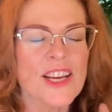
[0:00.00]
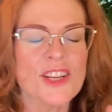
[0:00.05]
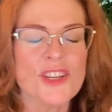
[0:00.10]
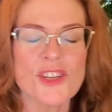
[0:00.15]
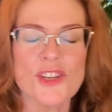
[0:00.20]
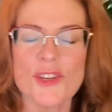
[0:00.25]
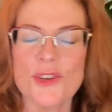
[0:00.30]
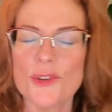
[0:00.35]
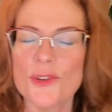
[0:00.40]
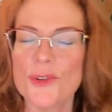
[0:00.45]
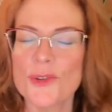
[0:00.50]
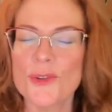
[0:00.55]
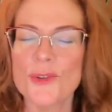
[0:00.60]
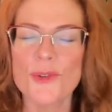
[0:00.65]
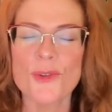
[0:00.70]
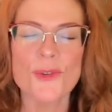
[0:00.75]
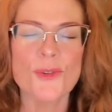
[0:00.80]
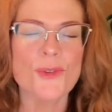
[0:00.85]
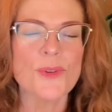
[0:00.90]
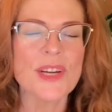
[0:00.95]

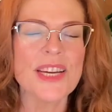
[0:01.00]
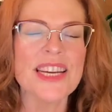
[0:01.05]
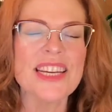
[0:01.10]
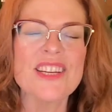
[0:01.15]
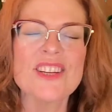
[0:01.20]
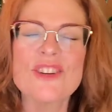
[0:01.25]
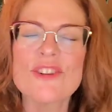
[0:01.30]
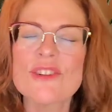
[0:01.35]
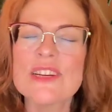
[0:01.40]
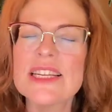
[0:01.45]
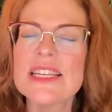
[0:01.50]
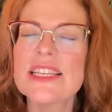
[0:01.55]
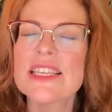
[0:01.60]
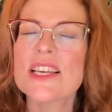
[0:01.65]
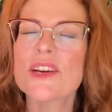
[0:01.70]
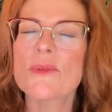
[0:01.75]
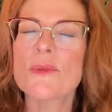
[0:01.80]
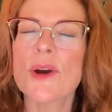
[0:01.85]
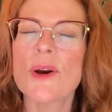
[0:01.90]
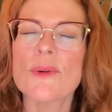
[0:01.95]
to increase
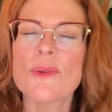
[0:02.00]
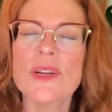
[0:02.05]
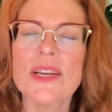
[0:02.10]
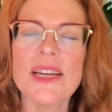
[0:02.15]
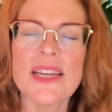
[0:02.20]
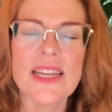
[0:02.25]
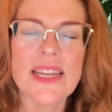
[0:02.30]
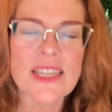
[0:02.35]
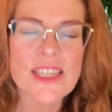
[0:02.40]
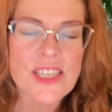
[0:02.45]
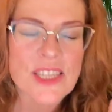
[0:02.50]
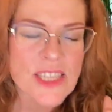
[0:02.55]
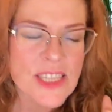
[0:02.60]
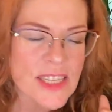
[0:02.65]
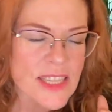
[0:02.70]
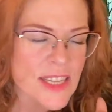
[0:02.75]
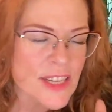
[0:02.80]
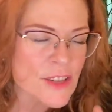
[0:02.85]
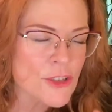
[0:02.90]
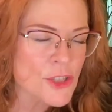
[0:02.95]
their own connection
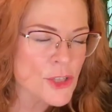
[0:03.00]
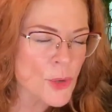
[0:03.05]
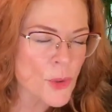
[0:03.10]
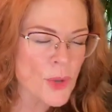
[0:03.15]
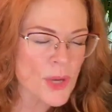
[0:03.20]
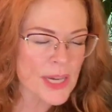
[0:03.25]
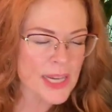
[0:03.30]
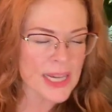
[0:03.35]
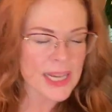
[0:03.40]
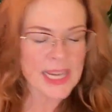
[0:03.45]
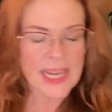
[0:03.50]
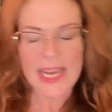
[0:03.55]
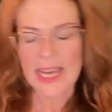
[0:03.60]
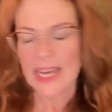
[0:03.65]
to their joy,